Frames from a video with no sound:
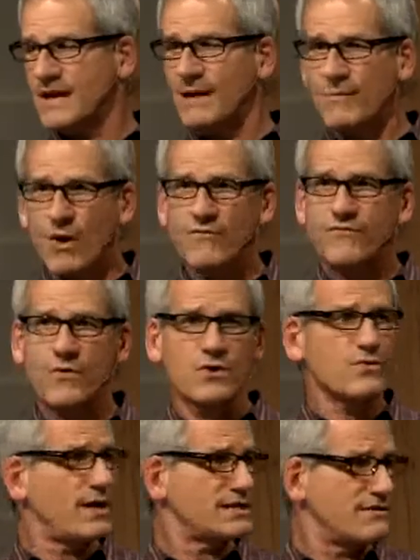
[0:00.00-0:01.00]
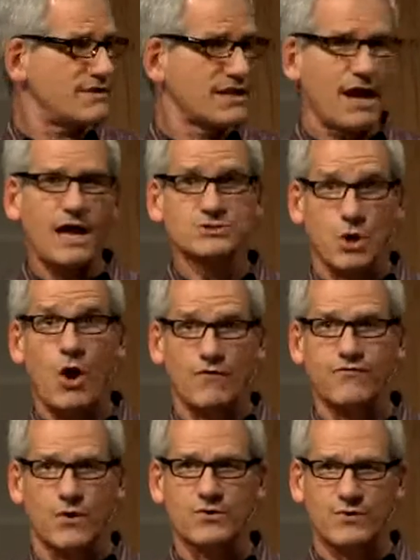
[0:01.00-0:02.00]
I'm all for creativity. God's all
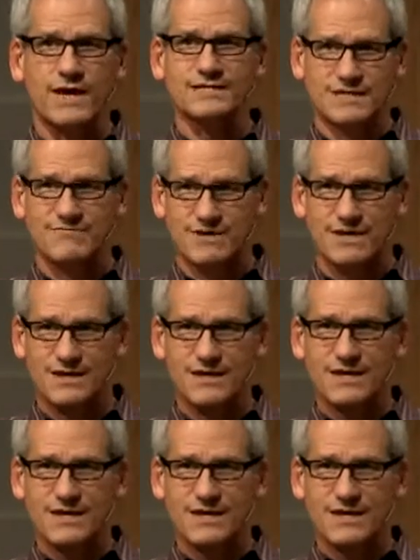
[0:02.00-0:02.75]
for creativity.